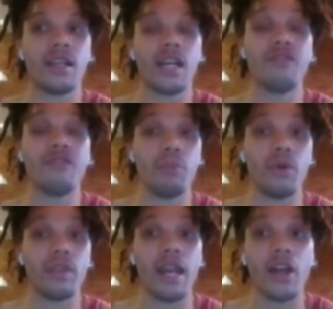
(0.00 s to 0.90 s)

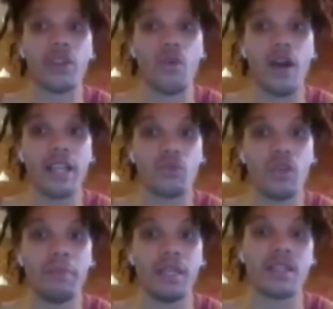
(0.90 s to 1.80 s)
comfortable than it otherwise
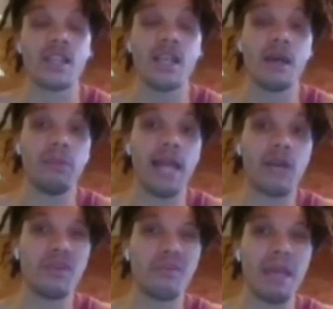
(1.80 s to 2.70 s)
would be, because
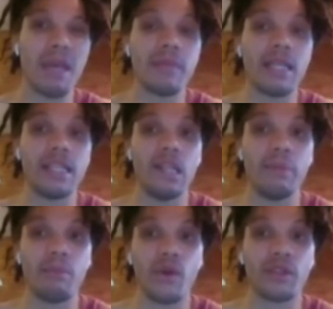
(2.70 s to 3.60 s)
black would maybe be a little
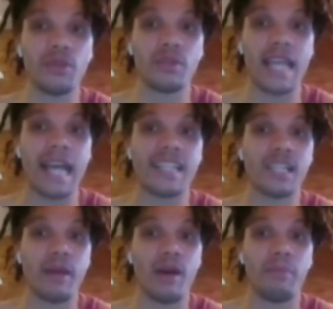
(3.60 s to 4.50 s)
bit more
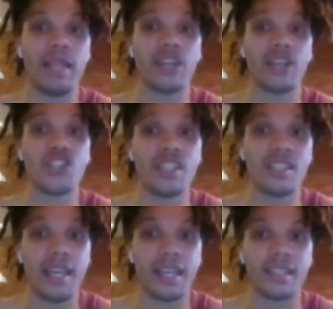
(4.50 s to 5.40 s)
enthusiastic about playing
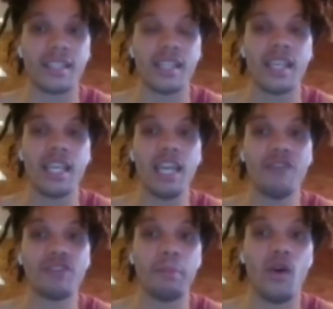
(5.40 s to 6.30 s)
g6
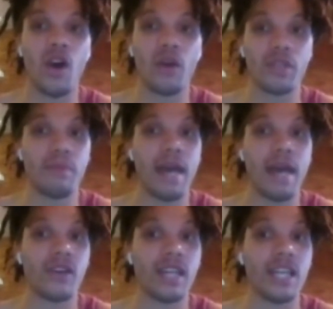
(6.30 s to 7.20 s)
if the pawn was
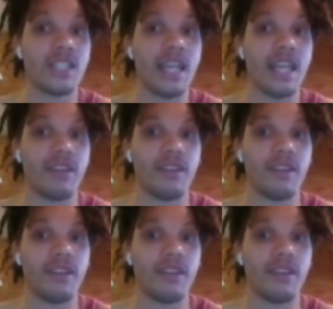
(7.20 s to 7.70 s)
back on h7.